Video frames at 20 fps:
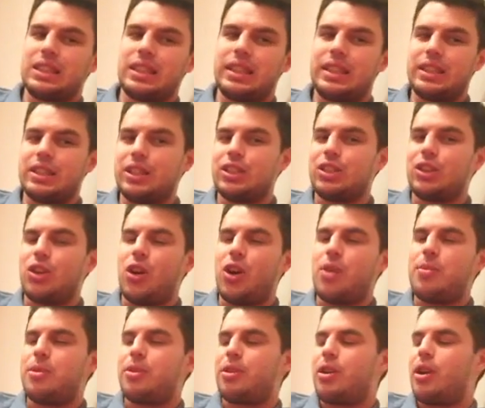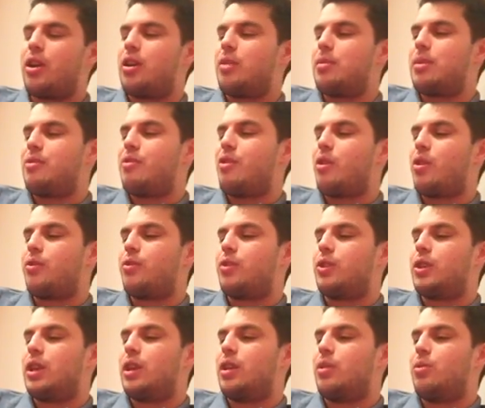is the timing going to be right for
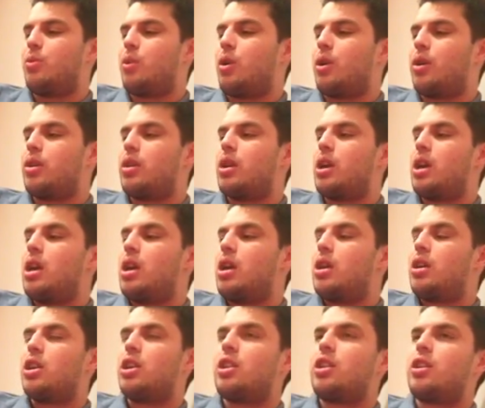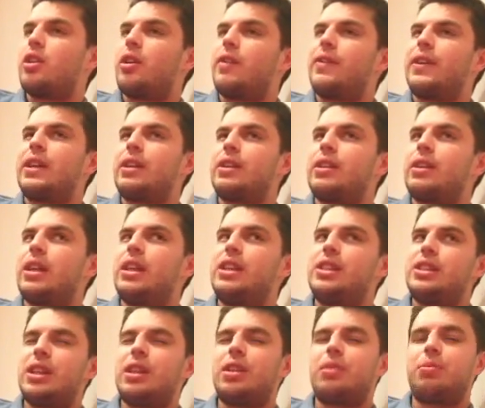Dillian Whyte? I think he
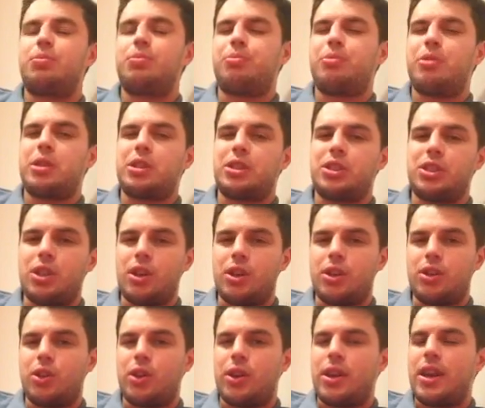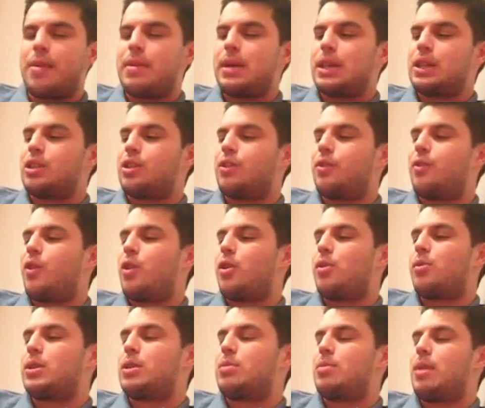still brings certain dynamics to the
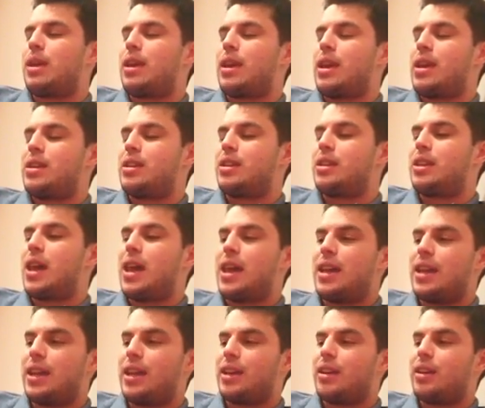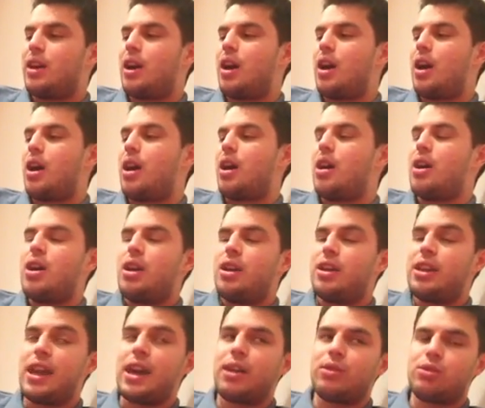fight which make it entertaining.
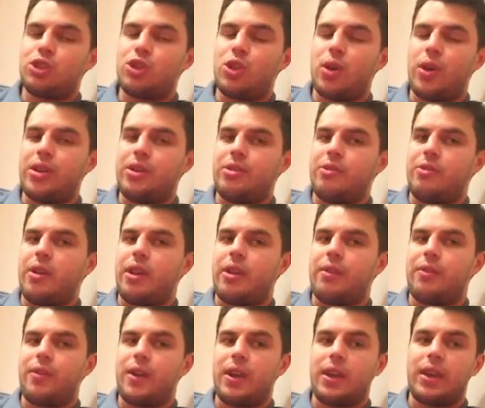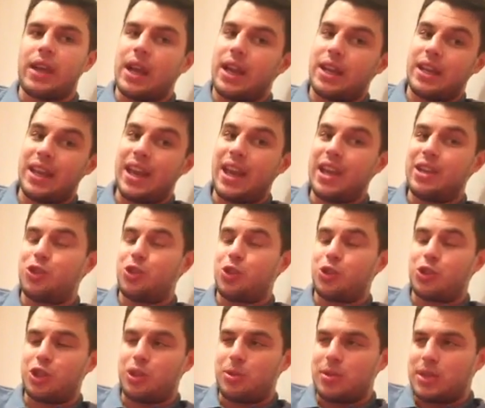The outside the ring thing, can he get in
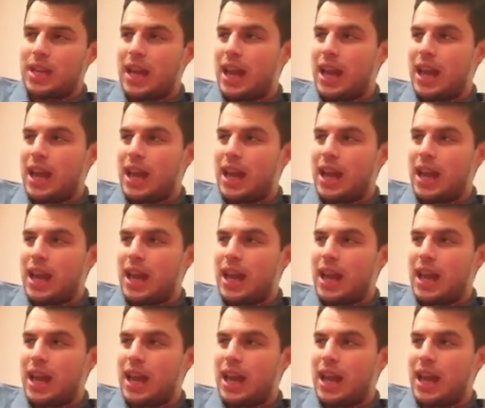Joshua's